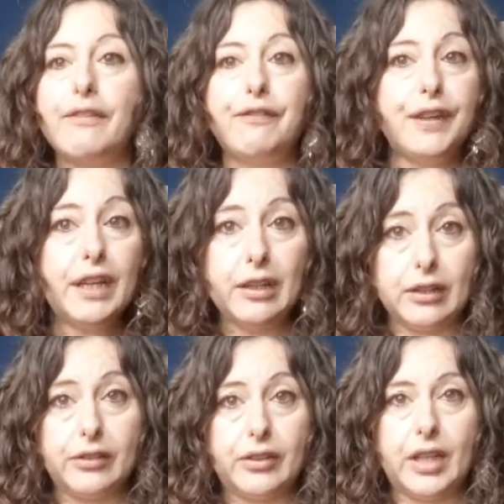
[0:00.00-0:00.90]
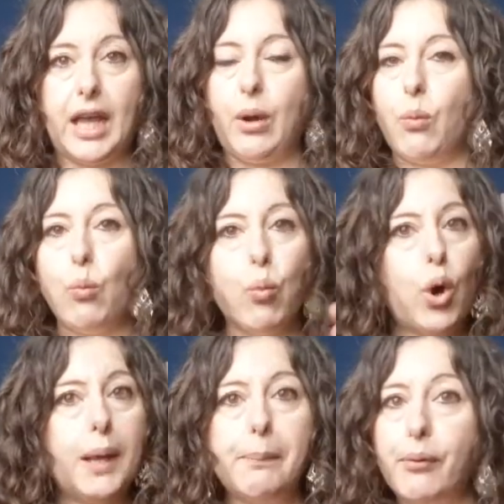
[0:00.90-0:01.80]
fears at
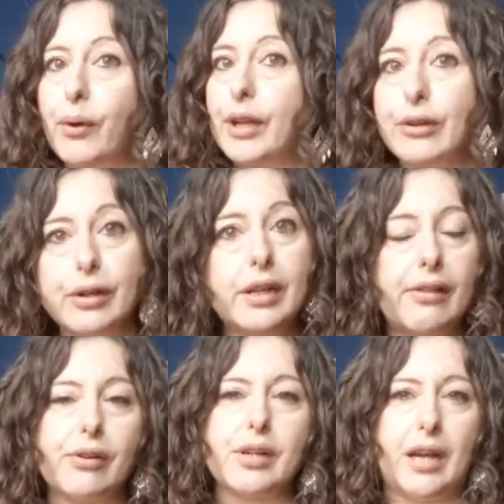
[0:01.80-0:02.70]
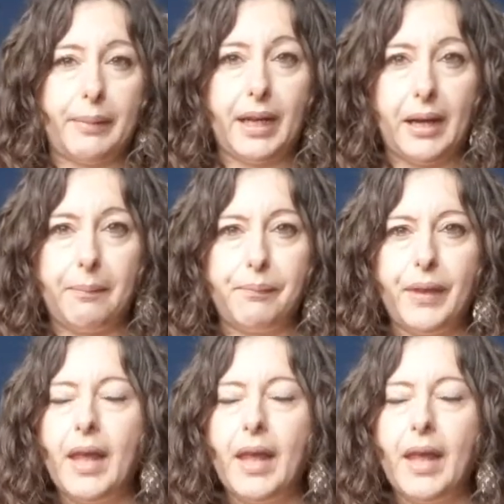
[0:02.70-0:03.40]
one point or another coming up.